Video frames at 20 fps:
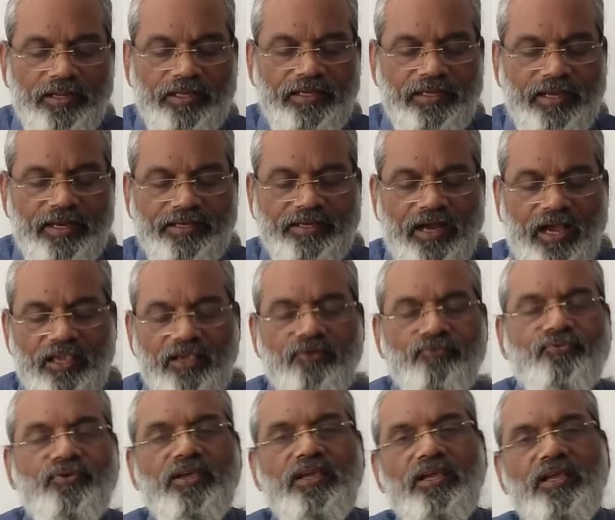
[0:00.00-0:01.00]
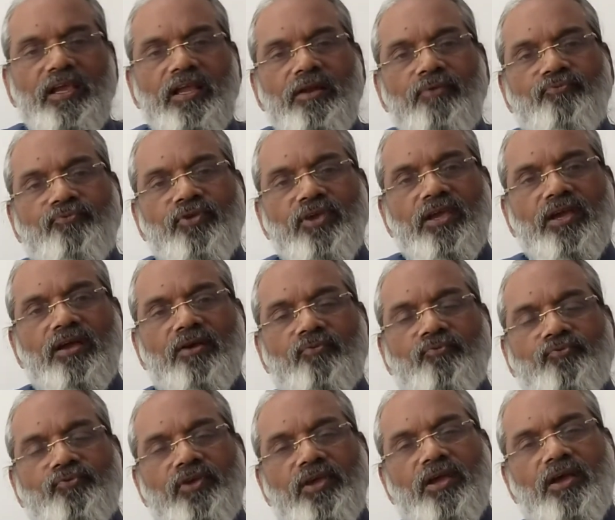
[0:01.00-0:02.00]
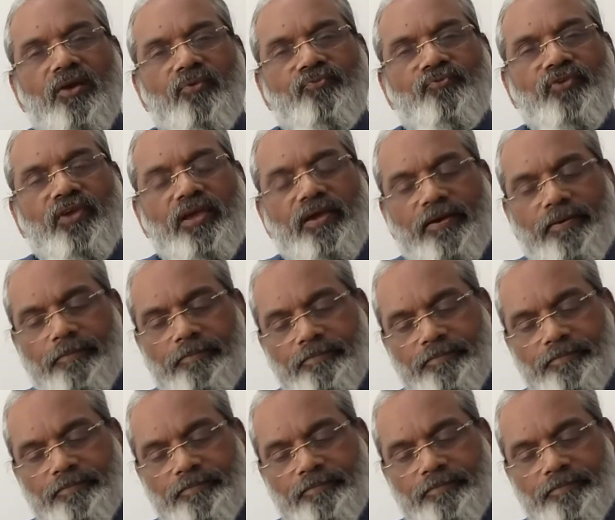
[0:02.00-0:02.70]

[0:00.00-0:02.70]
yet I feel fear, fear, fear.